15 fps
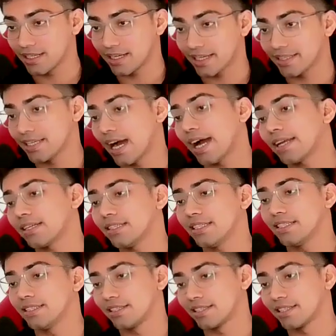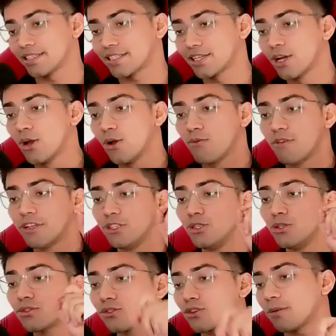And the irony here is when
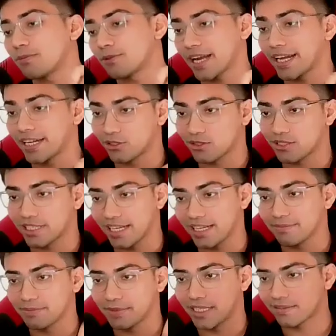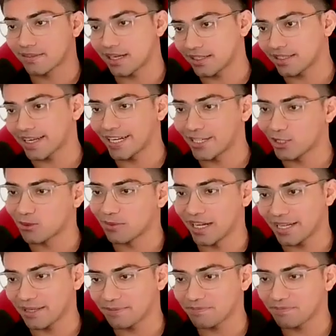you stop trying to sell, they start trying to
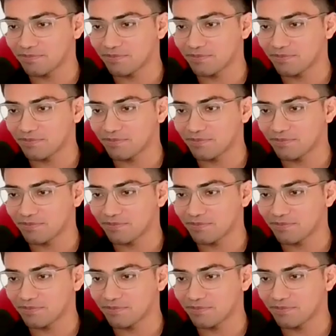buy.